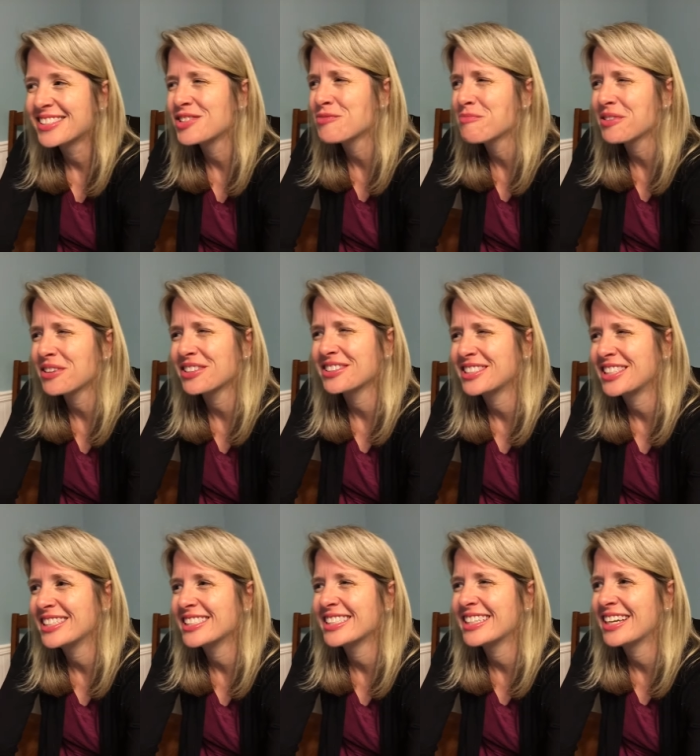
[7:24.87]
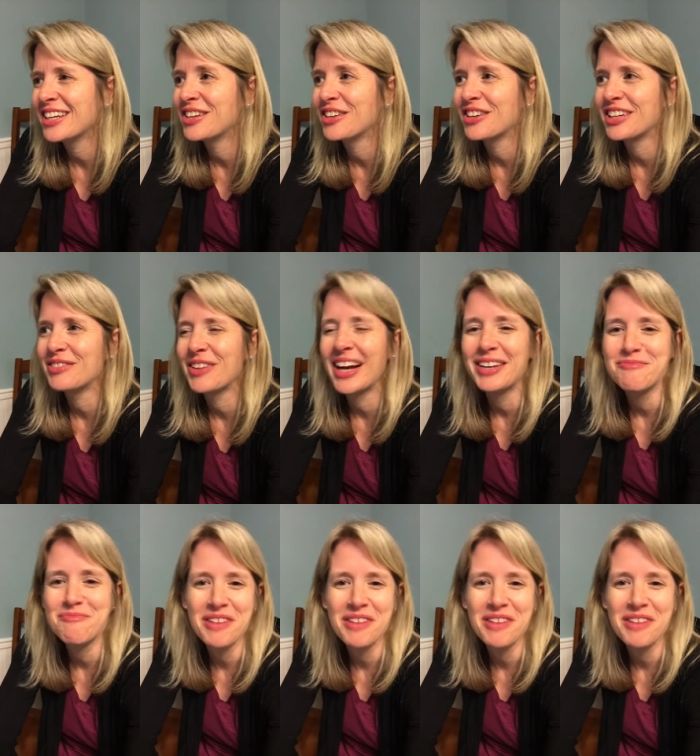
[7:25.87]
super cheesy and nerdy, right?